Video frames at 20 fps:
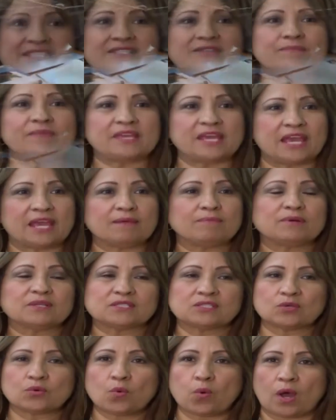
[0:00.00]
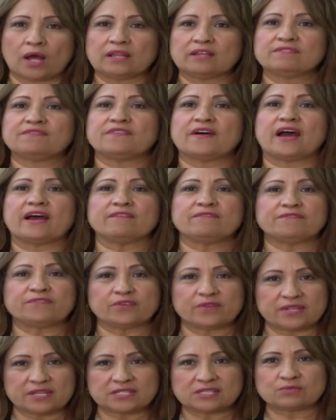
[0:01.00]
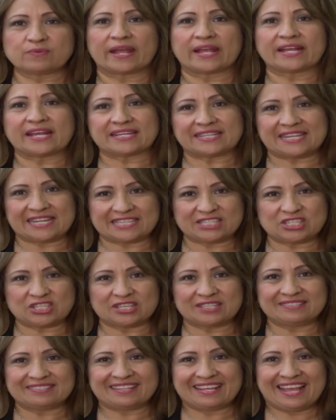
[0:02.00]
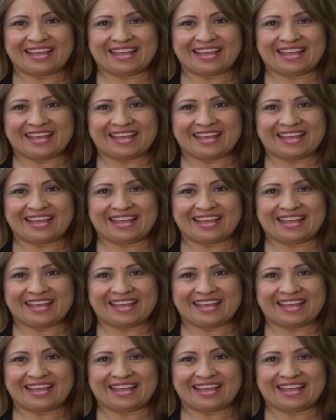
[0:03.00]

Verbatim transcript: to be able to qualify for this recognition.